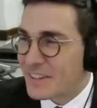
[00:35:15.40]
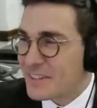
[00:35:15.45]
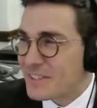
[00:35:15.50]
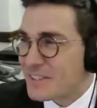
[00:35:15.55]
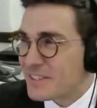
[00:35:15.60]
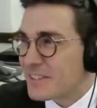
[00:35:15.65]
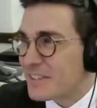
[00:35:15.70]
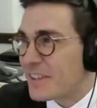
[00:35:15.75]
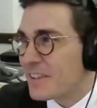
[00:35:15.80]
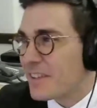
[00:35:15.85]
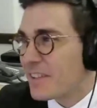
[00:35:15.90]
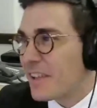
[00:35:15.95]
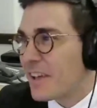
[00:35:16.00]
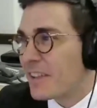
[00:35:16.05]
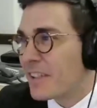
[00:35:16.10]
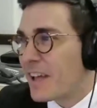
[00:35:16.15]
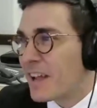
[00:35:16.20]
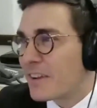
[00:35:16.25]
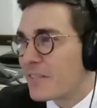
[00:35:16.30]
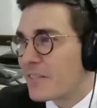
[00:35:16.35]
there's a
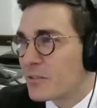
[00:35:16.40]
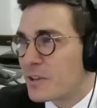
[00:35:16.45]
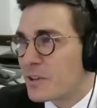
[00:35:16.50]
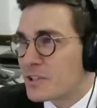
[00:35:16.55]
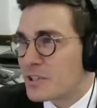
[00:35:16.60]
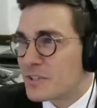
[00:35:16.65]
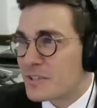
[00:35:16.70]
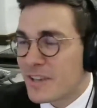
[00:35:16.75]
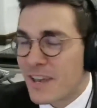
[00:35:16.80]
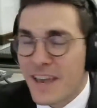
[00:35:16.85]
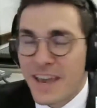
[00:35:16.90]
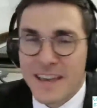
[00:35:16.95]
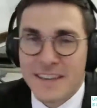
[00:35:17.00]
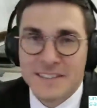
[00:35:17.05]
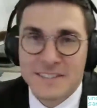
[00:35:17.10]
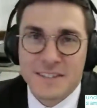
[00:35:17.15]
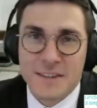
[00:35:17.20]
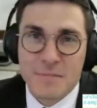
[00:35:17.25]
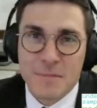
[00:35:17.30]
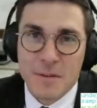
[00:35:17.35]
lot of questions
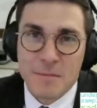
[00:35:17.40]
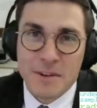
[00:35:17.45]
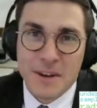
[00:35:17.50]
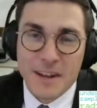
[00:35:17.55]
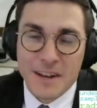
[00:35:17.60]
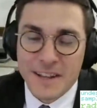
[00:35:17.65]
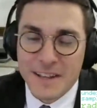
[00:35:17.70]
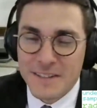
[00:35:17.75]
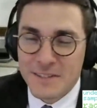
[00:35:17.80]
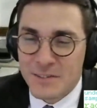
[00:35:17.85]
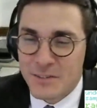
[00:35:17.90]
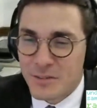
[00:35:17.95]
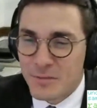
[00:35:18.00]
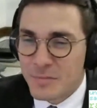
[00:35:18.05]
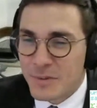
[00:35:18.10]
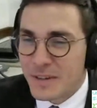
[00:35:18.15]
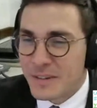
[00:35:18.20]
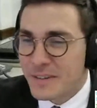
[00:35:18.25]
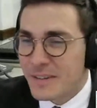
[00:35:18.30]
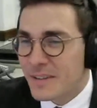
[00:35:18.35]
asked and maybe not answered,
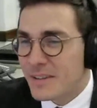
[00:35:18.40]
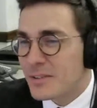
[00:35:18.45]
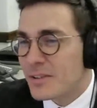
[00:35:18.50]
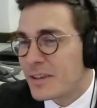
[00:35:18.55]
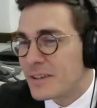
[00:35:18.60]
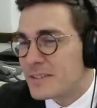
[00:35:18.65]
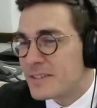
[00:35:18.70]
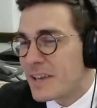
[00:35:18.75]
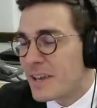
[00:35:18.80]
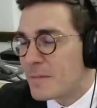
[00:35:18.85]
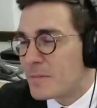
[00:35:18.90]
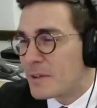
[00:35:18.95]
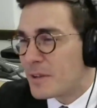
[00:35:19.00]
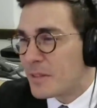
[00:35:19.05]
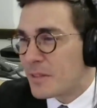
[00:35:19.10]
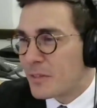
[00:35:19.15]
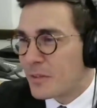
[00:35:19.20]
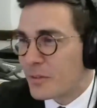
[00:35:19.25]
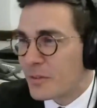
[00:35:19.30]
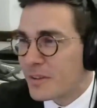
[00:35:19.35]
but
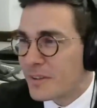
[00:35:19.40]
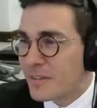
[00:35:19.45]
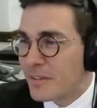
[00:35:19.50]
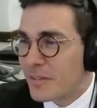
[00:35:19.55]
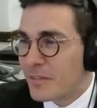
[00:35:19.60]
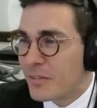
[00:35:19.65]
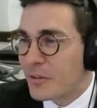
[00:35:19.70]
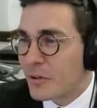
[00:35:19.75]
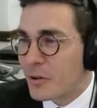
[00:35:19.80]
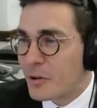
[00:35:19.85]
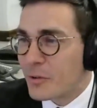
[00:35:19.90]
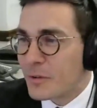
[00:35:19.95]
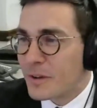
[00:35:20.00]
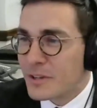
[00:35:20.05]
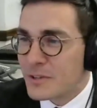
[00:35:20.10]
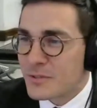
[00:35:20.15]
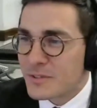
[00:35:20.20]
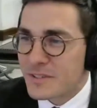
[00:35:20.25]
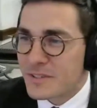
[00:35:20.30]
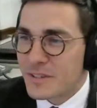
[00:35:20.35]
examined in thorough and
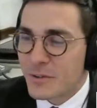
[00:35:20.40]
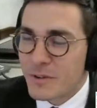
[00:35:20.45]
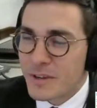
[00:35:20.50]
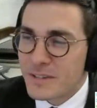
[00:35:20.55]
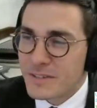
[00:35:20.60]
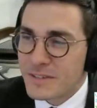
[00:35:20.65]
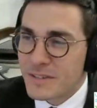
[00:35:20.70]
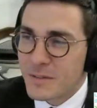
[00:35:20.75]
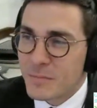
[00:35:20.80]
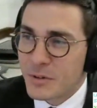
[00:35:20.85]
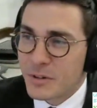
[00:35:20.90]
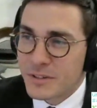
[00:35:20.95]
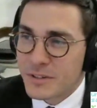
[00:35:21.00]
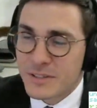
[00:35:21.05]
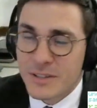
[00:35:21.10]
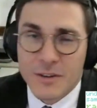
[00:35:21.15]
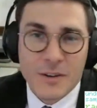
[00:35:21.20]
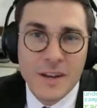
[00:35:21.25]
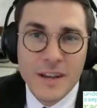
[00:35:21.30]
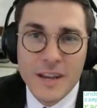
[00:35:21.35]
interesting ways in the book.
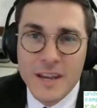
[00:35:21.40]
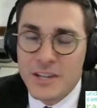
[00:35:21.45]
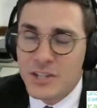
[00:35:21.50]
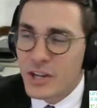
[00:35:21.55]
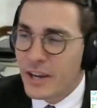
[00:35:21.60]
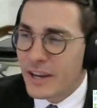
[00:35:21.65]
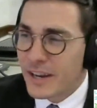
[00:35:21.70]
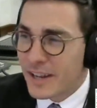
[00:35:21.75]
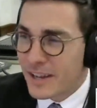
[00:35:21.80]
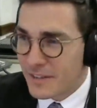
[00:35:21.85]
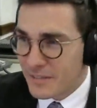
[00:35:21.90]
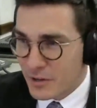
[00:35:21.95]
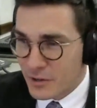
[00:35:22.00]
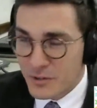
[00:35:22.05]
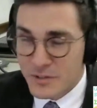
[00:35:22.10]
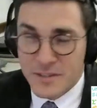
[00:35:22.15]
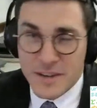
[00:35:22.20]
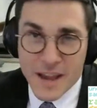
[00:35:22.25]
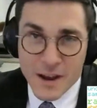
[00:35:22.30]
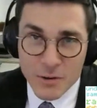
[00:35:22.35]
So check it out. There
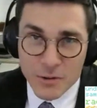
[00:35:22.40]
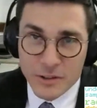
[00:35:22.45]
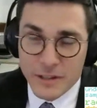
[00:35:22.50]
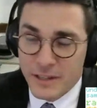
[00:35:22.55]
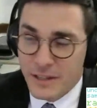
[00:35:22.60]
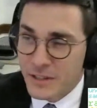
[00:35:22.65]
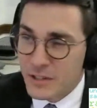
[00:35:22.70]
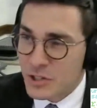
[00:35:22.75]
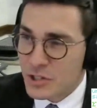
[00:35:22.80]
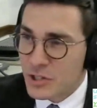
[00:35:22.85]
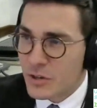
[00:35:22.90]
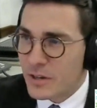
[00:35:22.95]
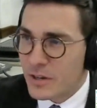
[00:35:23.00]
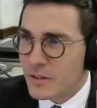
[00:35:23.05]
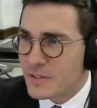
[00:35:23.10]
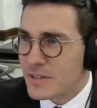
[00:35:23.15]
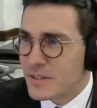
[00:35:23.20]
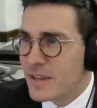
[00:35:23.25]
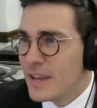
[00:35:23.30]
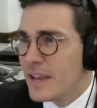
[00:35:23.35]
is now a link in the show
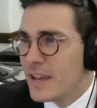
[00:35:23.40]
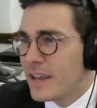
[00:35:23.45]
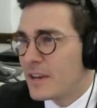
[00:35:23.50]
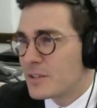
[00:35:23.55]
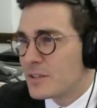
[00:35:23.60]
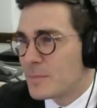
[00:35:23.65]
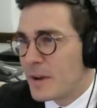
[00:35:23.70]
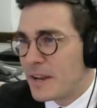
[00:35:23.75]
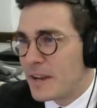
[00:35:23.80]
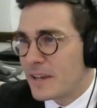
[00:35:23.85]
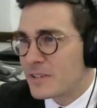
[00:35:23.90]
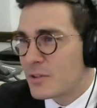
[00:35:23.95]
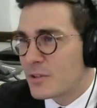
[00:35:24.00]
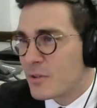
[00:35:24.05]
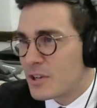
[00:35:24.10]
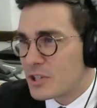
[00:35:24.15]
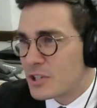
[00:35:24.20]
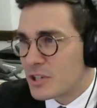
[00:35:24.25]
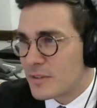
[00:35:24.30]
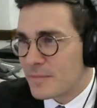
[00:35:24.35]
notes. Here's my next
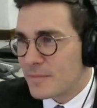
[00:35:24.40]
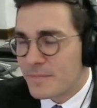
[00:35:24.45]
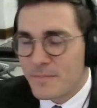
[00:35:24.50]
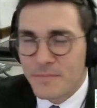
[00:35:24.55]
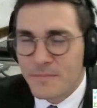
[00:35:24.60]
question.